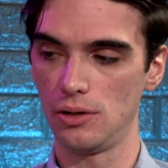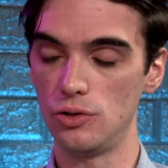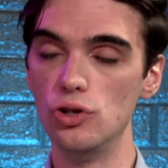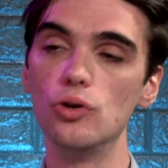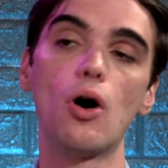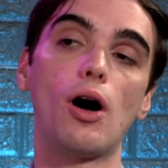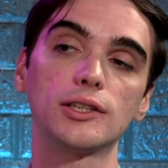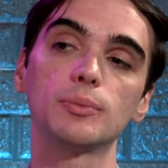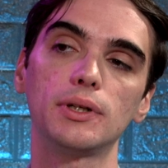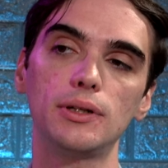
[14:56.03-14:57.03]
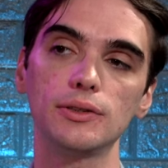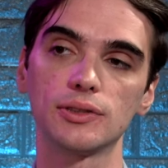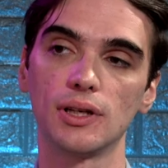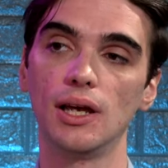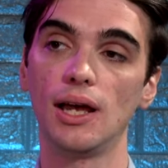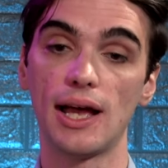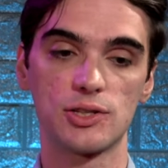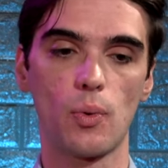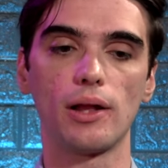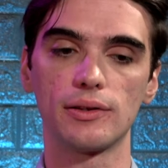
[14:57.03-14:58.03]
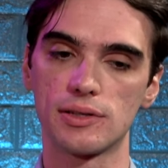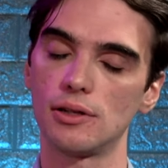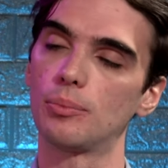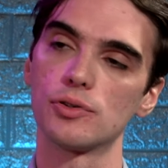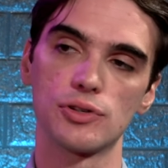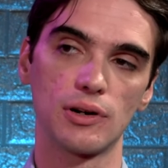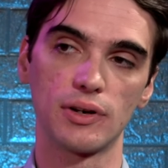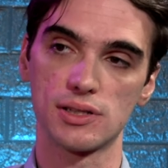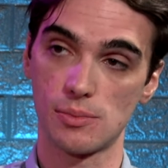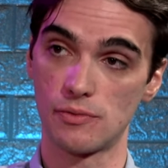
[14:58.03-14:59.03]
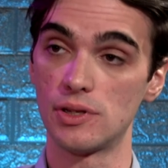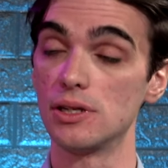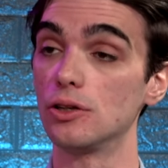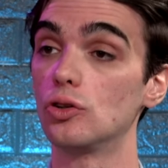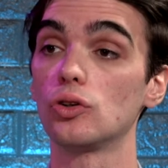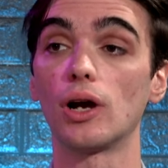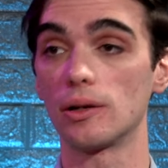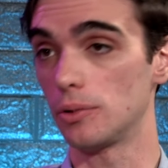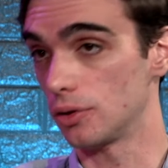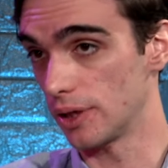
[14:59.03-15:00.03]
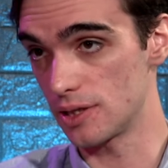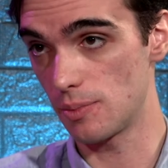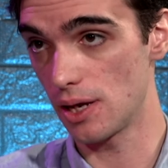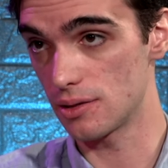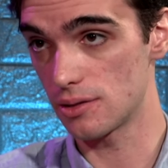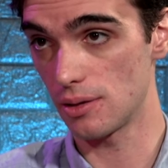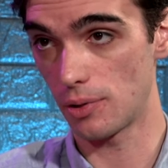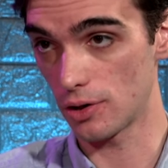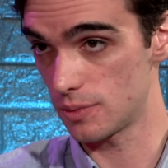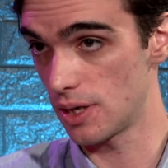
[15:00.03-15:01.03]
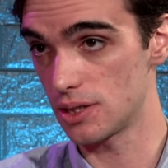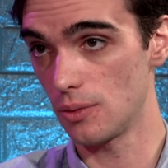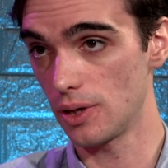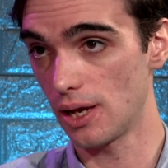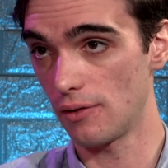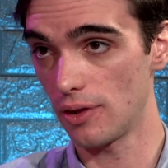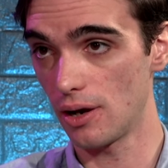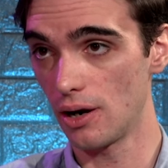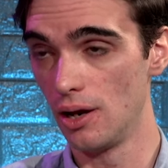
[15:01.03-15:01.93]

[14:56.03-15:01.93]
new hospitals as well as still preserving some of the incredible green space and park space that we have there.